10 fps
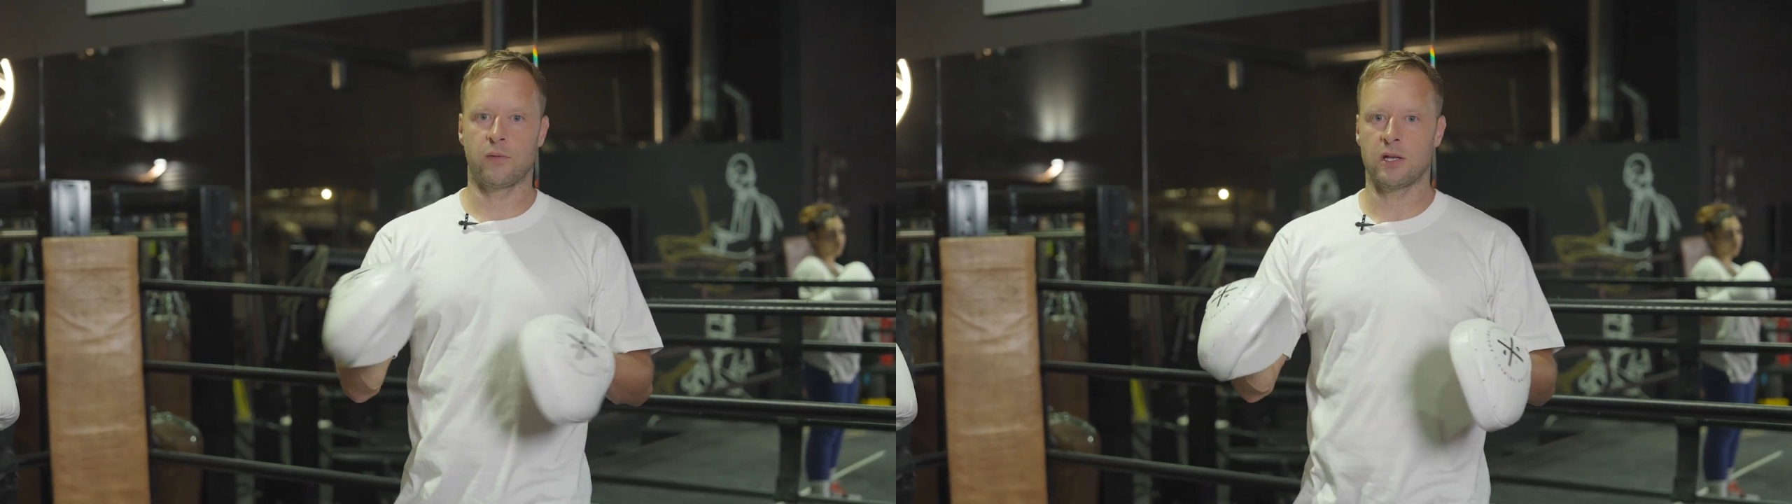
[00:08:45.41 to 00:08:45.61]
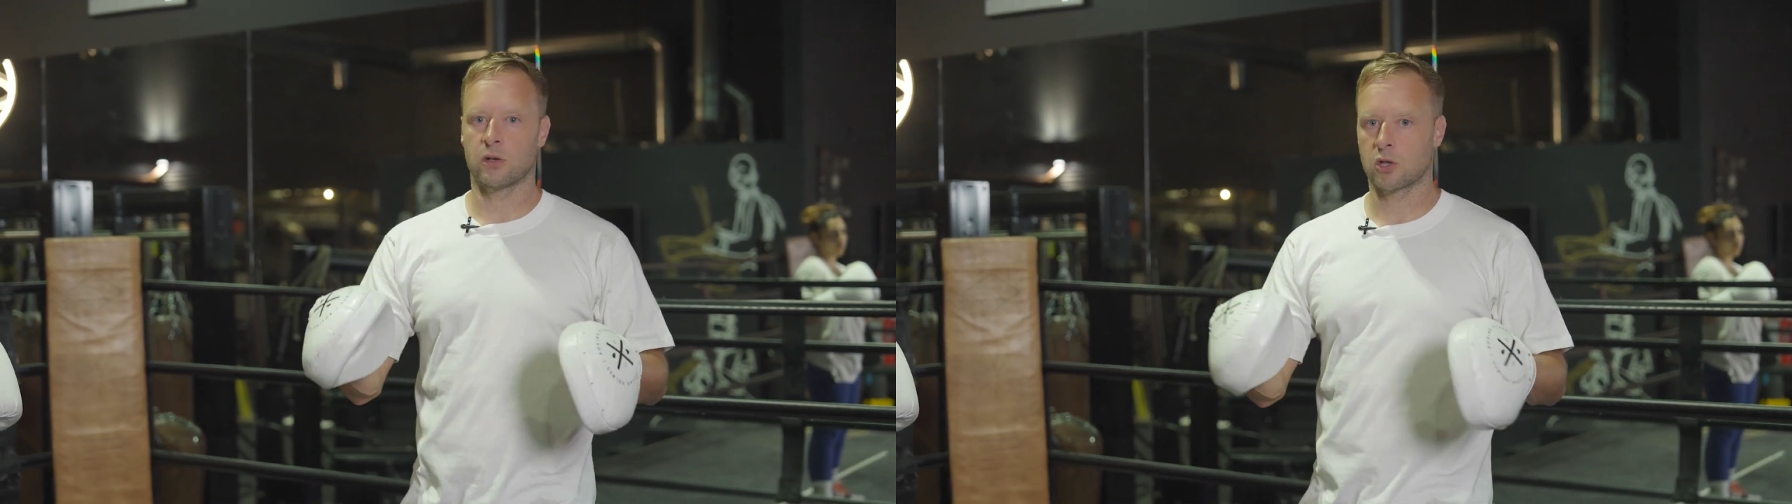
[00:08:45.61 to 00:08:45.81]

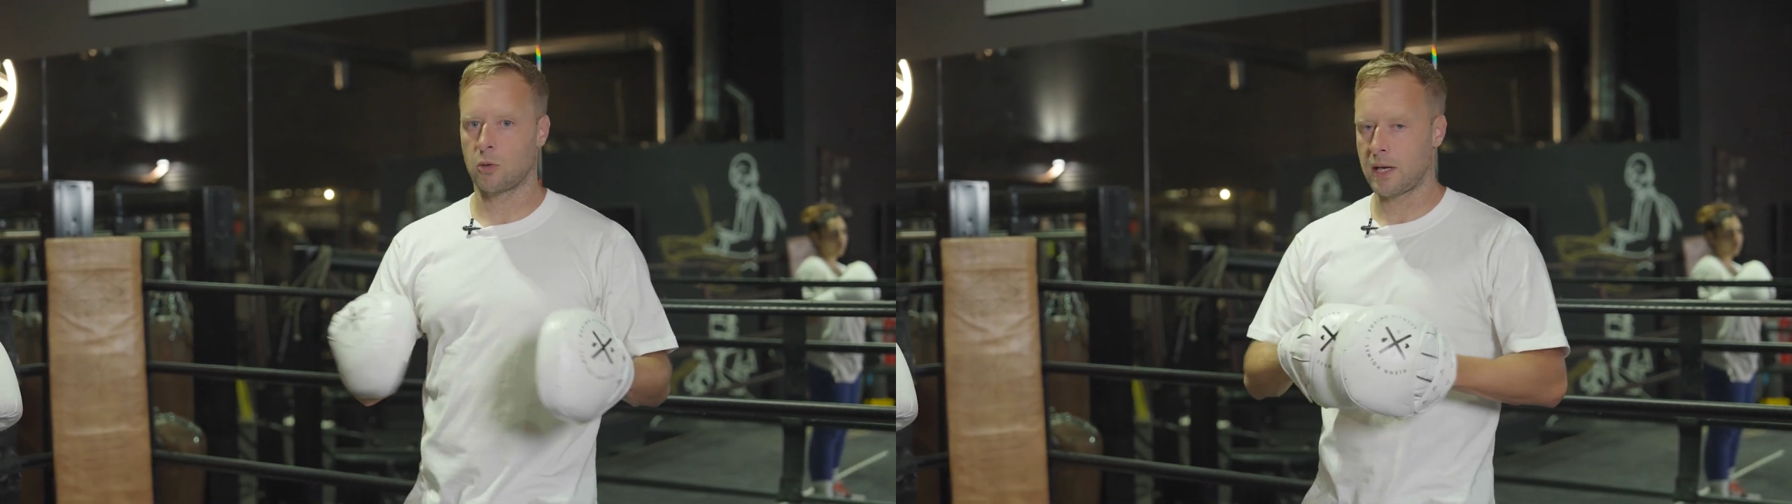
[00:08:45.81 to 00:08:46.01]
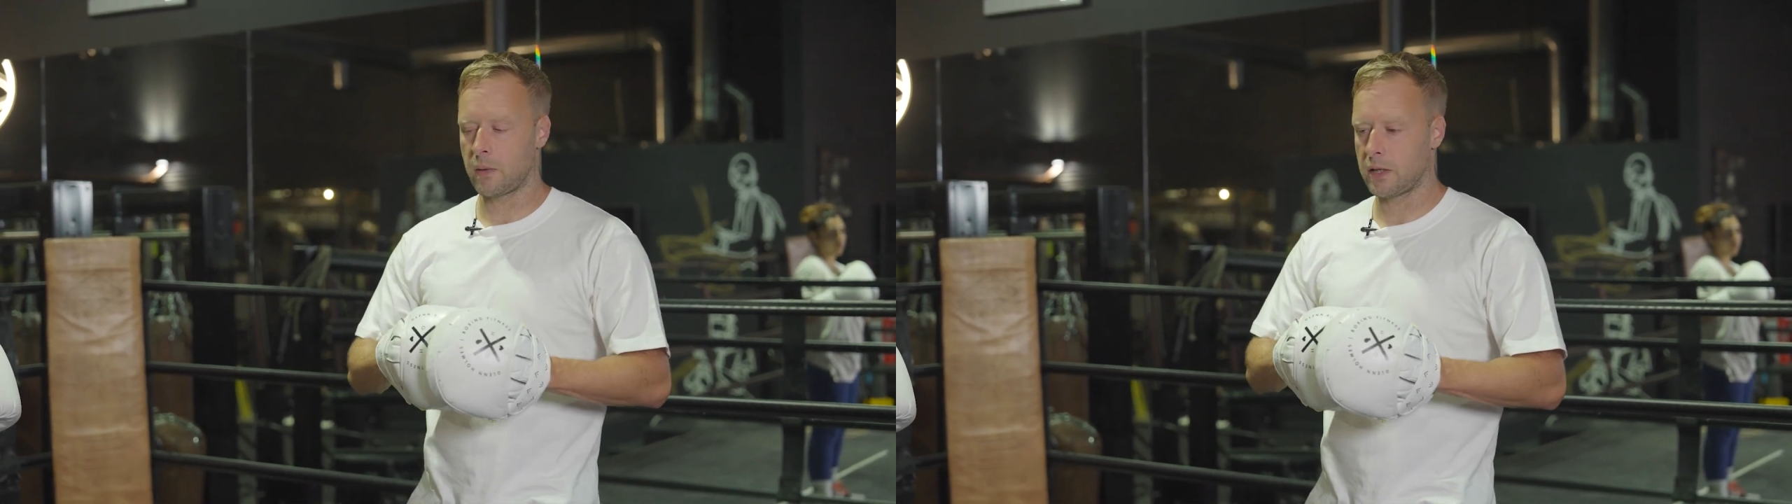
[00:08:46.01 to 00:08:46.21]
videos
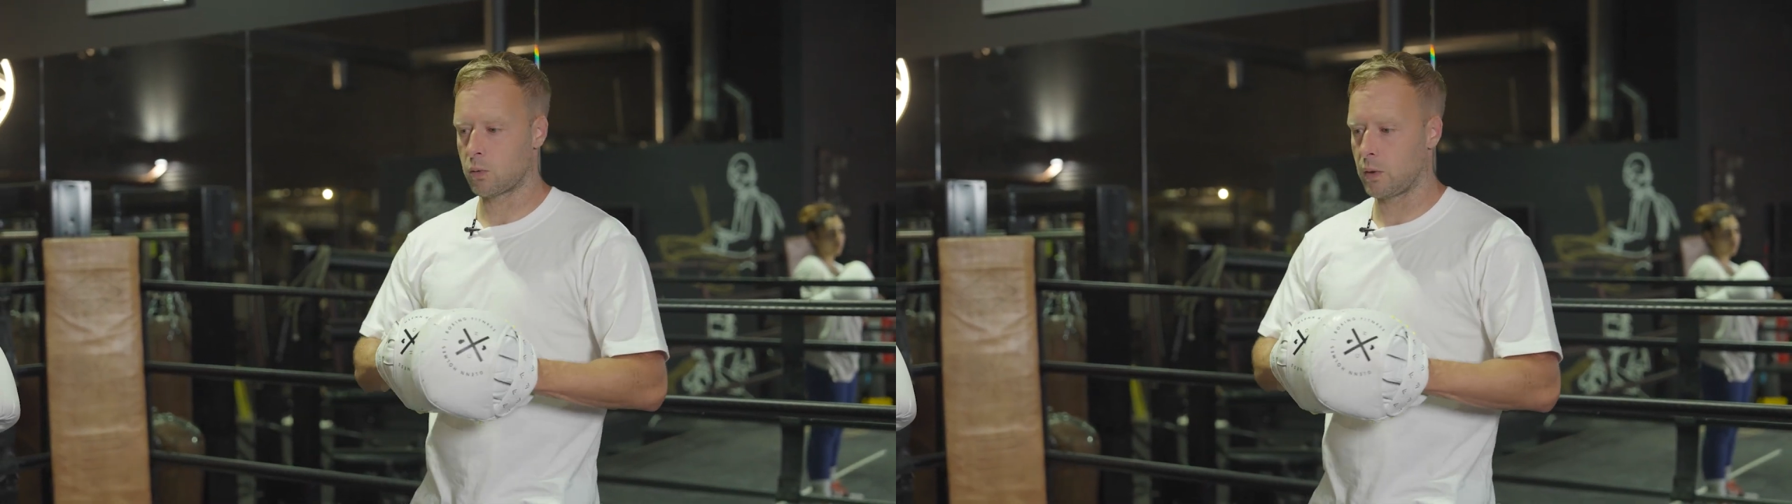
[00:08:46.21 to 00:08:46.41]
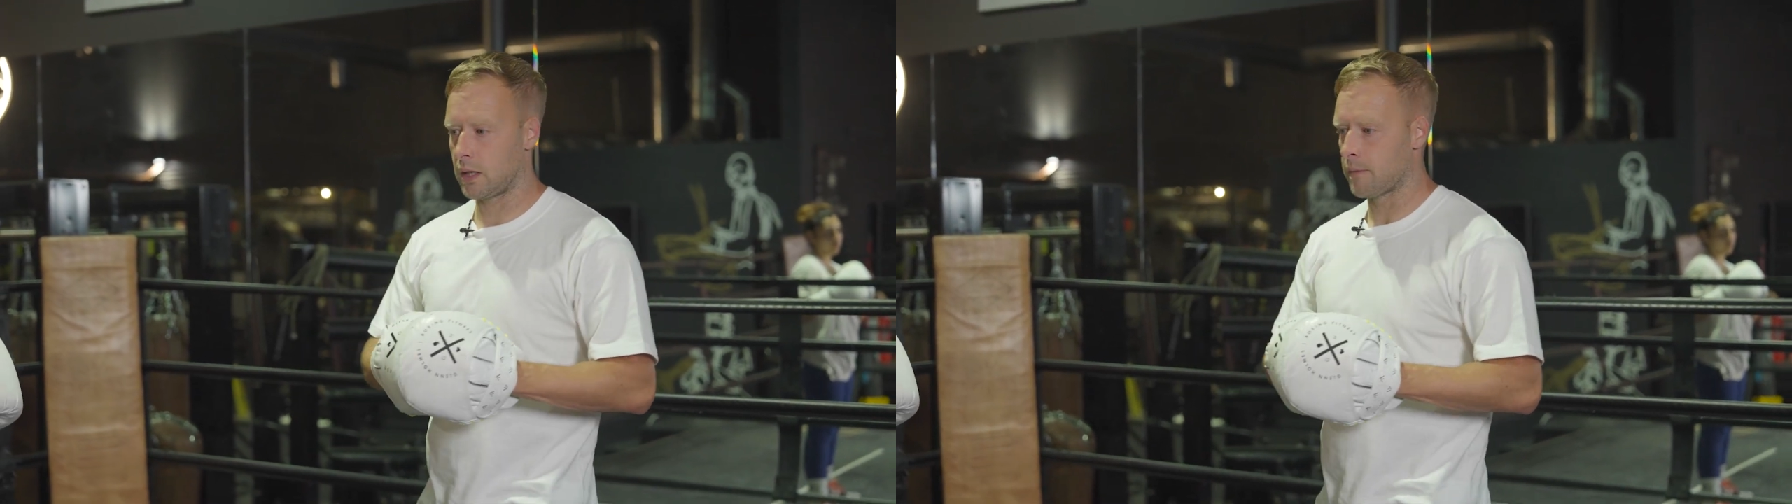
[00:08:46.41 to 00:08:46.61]
coming out
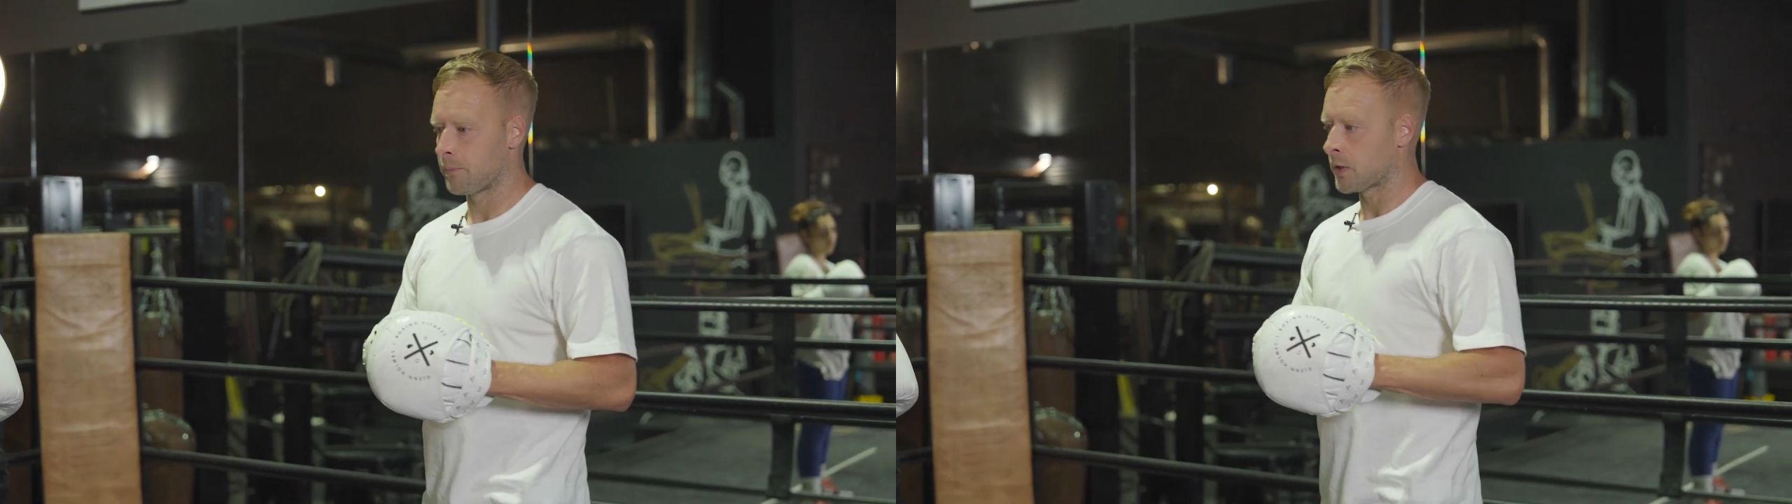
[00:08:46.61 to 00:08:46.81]
each week.